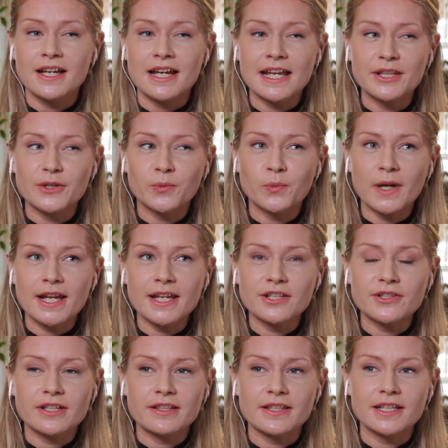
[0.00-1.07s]
And the way
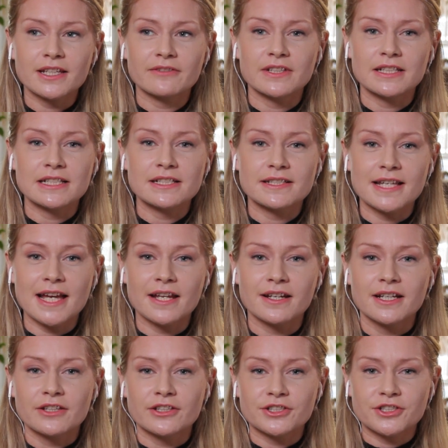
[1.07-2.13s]
you can think of it is that
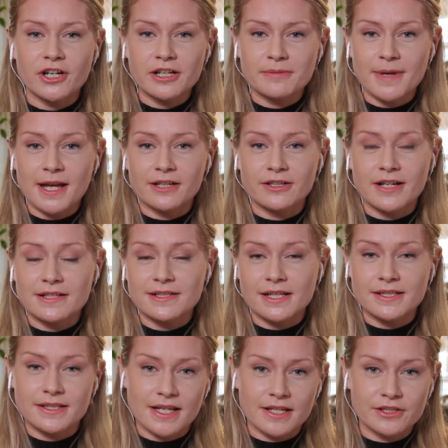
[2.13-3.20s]
the dark matter, as I
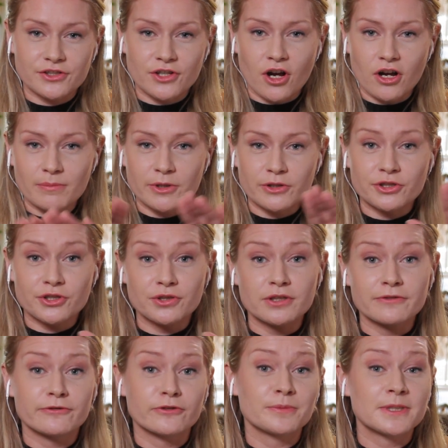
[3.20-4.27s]
said, is almost
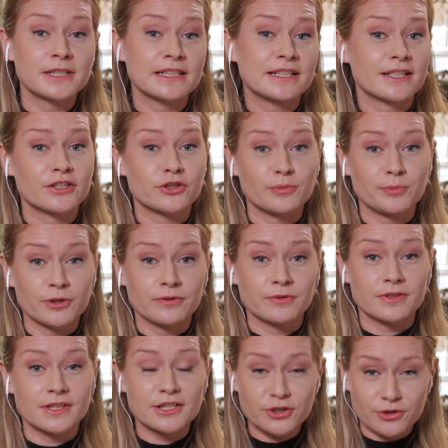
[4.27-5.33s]
uniformly
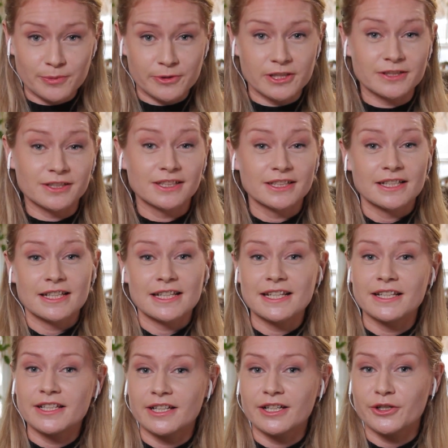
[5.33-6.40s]
distribu distributed
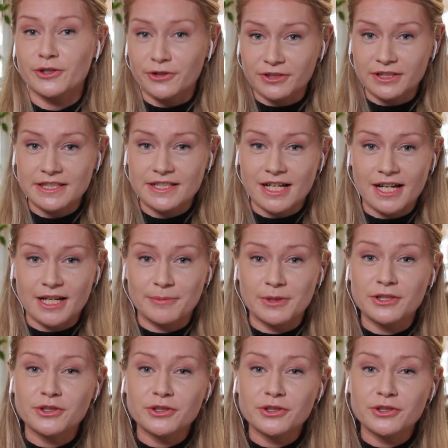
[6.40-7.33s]
in the early time in the